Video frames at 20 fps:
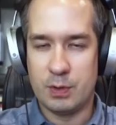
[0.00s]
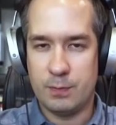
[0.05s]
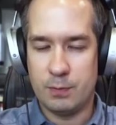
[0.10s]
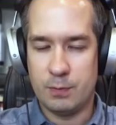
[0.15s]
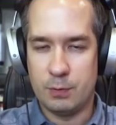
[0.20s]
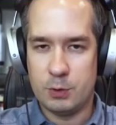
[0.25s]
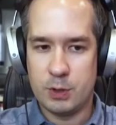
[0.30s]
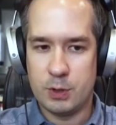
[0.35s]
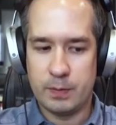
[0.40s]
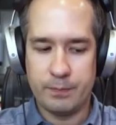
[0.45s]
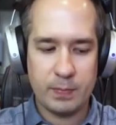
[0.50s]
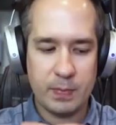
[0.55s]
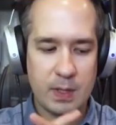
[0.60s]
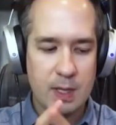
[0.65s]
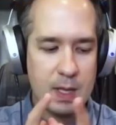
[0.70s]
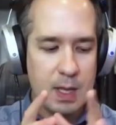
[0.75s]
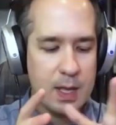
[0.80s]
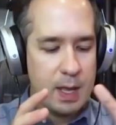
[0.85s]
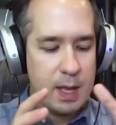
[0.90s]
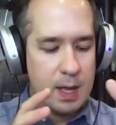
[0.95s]
you in the future
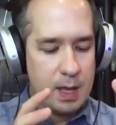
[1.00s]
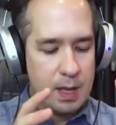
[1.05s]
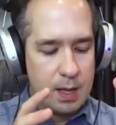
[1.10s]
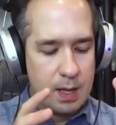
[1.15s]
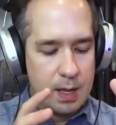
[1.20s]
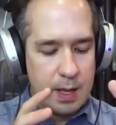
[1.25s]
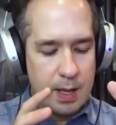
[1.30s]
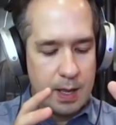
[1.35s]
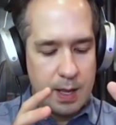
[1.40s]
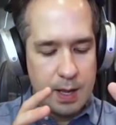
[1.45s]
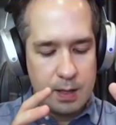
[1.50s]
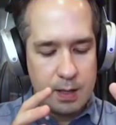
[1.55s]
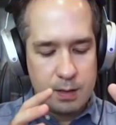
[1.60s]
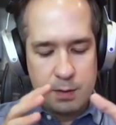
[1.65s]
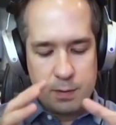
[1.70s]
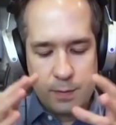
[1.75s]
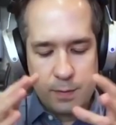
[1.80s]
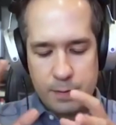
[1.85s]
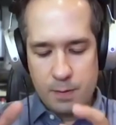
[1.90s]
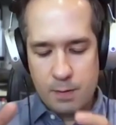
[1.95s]
and
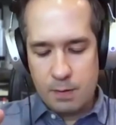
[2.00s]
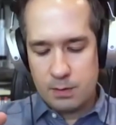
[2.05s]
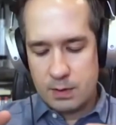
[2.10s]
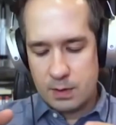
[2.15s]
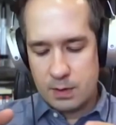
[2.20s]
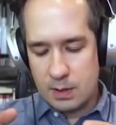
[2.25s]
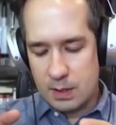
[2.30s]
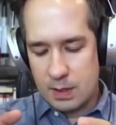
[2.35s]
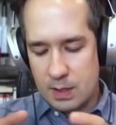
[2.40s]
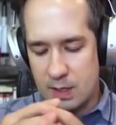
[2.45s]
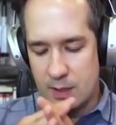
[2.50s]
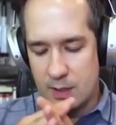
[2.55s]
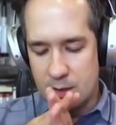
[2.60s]
the third uh,